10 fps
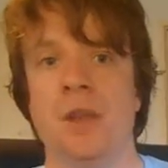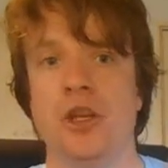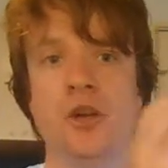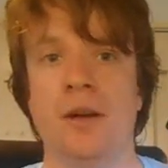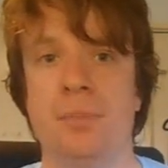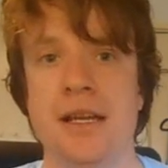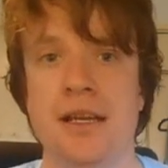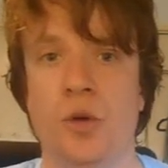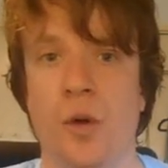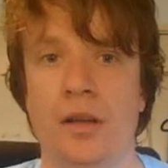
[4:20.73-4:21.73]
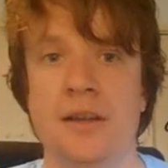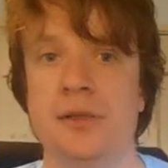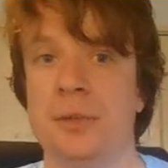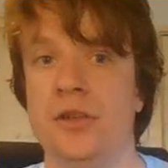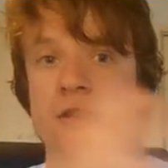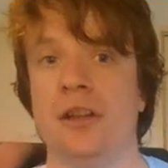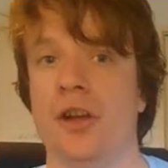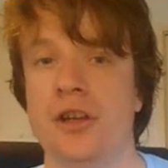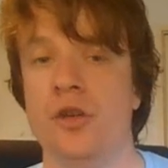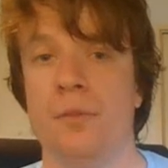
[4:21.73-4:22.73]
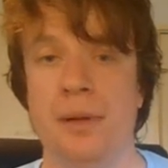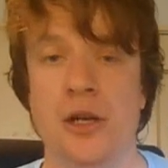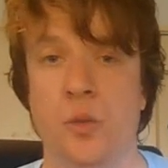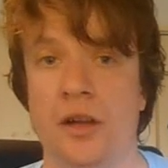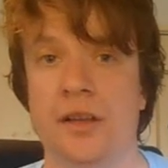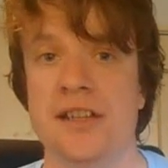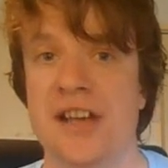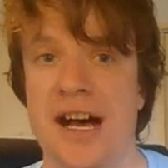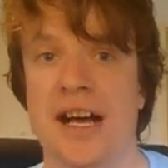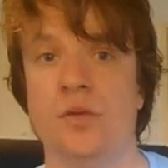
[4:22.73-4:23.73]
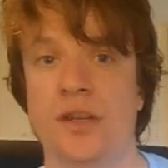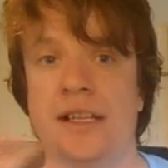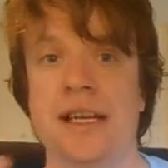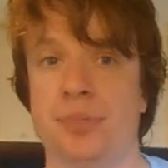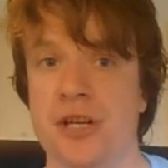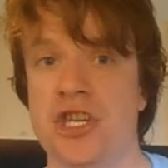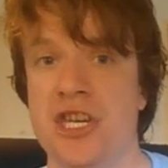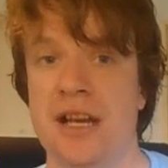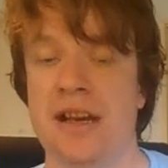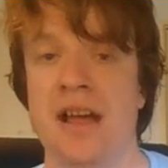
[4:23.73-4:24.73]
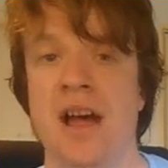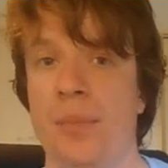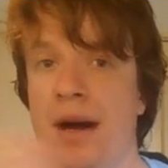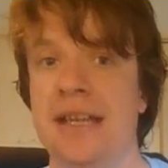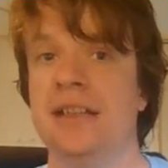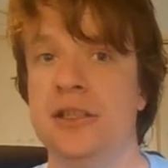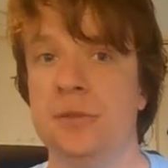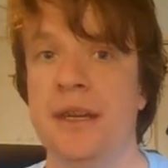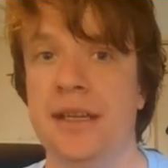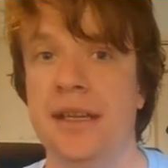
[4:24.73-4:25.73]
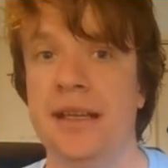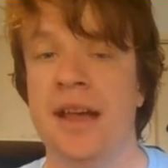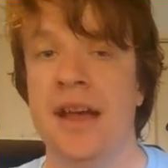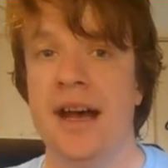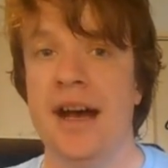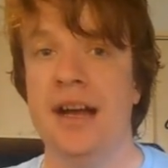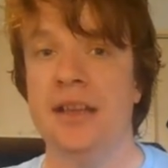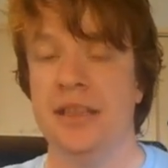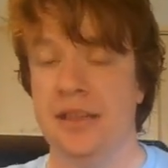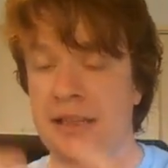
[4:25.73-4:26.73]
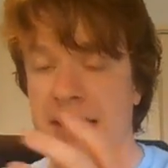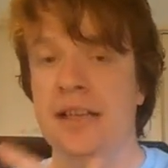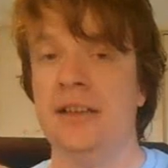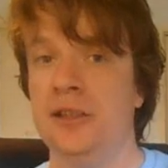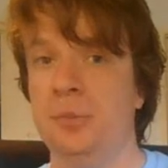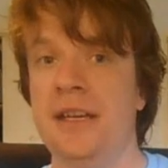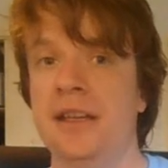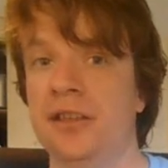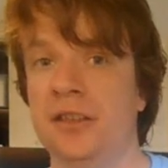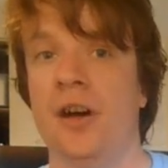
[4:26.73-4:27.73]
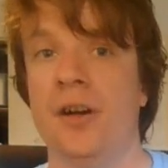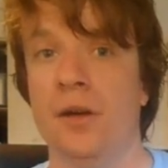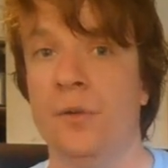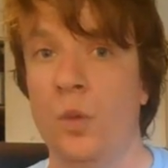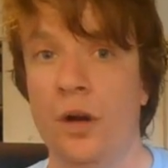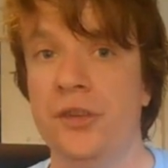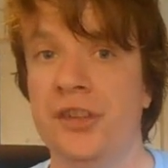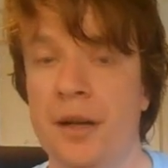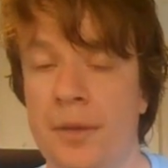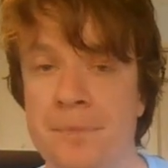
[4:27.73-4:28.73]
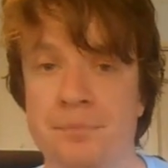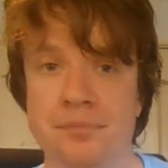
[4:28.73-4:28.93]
European qualities, because a lot of European qualities aren't really appreciated by the English-speaking side of world cinema,